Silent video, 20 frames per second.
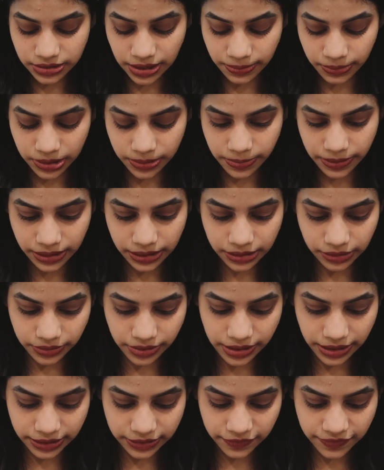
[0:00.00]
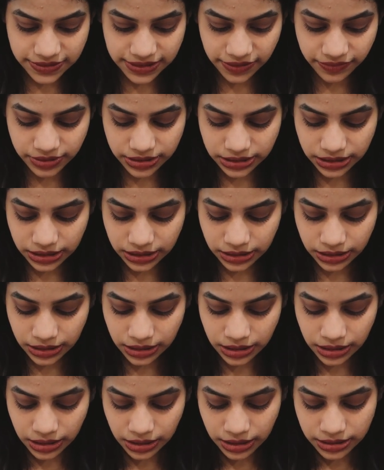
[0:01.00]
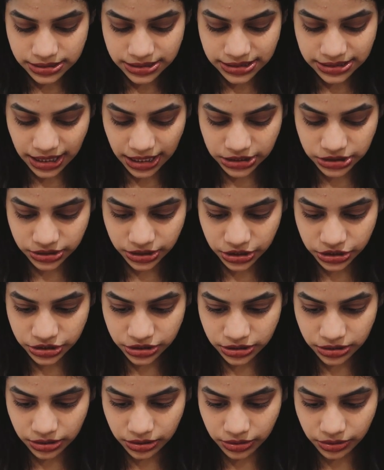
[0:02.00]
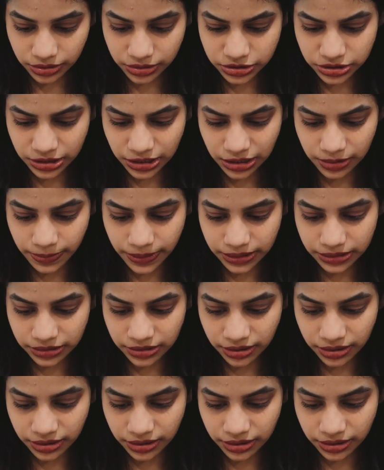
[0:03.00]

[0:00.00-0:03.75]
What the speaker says: So I'm gonna bring it down to -17. Saturation around a little bit,